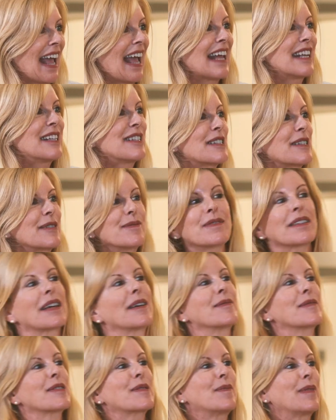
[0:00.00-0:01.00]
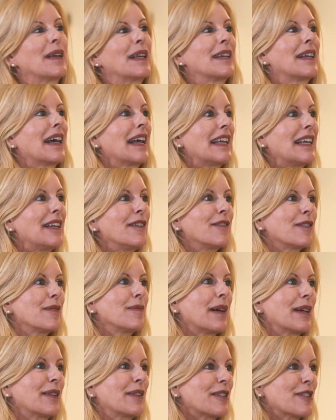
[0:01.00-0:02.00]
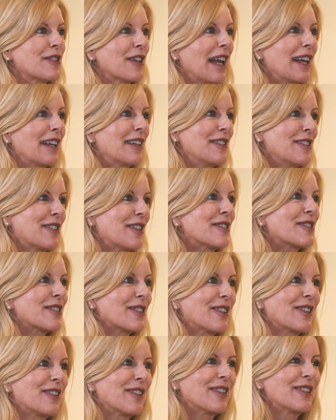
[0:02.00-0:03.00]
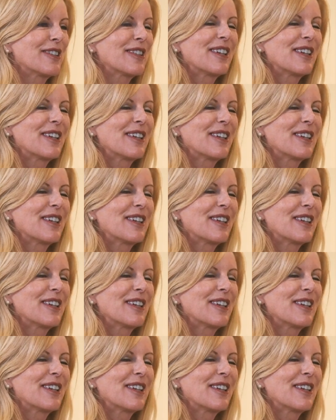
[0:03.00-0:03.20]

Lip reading: end, sometimes being naive about the challenge is good.